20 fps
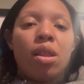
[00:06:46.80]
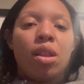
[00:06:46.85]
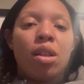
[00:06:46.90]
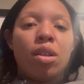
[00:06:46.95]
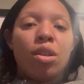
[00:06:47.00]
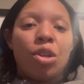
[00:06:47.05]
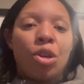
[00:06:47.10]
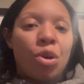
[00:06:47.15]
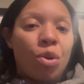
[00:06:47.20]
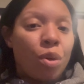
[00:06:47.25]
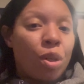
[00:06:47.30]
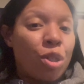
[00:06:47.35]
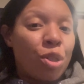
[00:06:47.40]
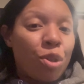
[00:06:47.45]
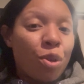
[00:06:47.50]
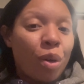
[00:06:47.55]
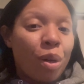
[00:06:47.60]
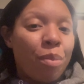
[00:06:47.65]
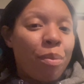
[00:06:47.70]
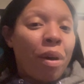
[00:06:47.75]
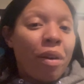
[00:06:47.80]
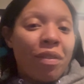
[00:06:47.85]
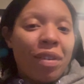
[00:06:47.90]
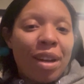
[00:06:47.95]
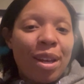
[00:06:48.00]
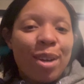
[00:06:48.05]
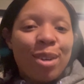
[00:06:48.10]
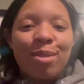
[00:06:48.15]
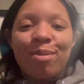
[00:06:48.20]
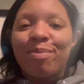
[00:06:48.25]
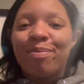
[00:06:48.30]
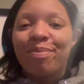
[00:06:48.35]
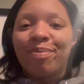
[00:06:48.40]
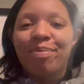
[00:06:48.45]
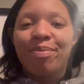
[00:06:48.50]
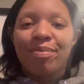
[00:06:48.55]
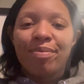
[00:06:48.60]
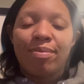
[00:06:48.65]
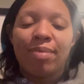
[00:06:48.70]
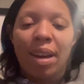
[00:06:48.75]
you enjoyed my video.
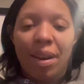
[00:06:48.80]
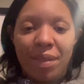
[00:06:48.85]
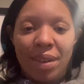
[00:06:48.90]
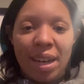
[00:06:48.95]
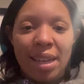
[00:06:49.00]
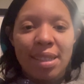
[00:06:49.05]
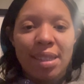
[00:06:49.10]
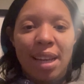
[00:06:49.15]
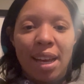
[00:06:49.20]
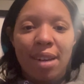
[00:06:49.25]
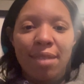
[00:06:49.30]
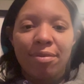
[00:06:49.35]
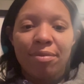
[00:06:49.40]
Have a nice day.